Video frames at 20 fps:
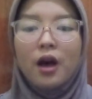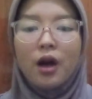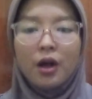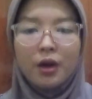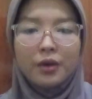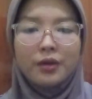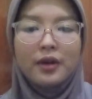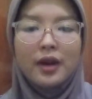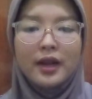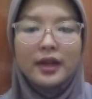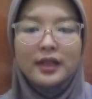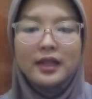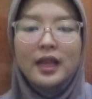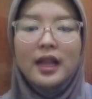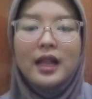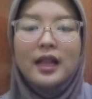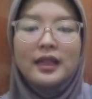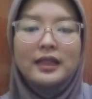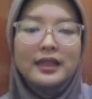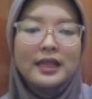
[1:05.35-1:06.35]
Alright,
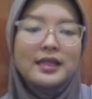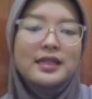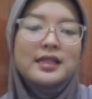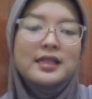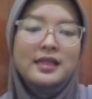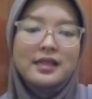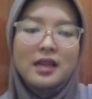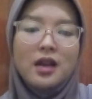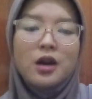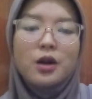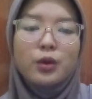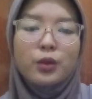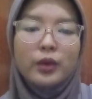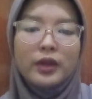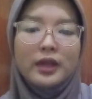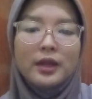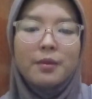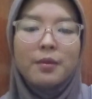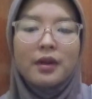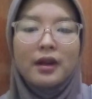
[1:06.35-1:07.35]
let's start
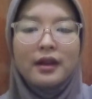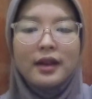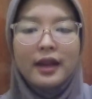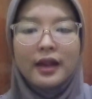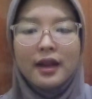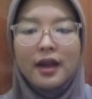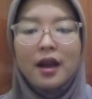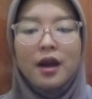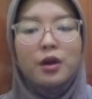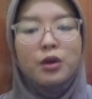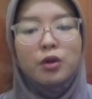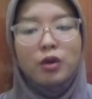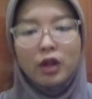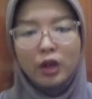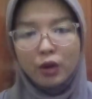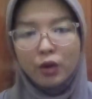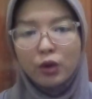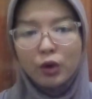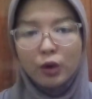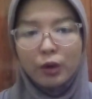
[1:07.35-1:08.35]
with the Merdeka
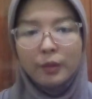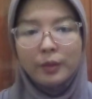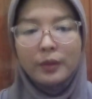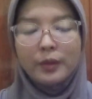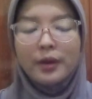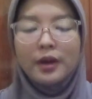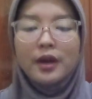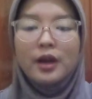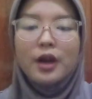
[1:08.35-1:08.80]
curriculum,